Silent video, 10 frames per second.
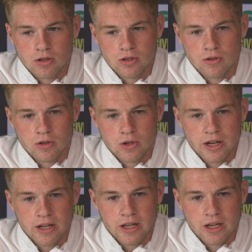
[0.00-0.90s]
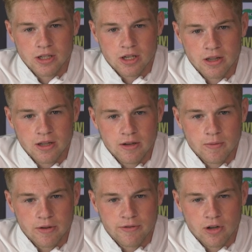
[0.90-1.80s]
So going into Sunday,
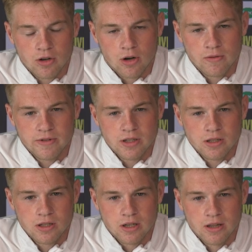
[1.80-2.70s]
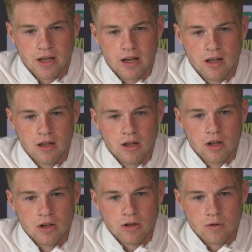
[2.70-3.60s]
we're full of confidence, and
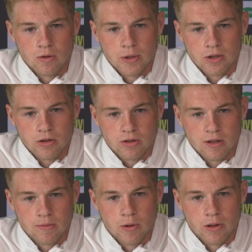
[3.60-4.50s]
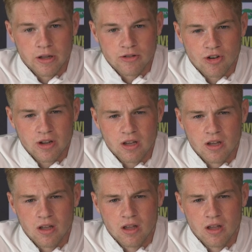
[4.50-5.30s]
we'll be looking to put things right.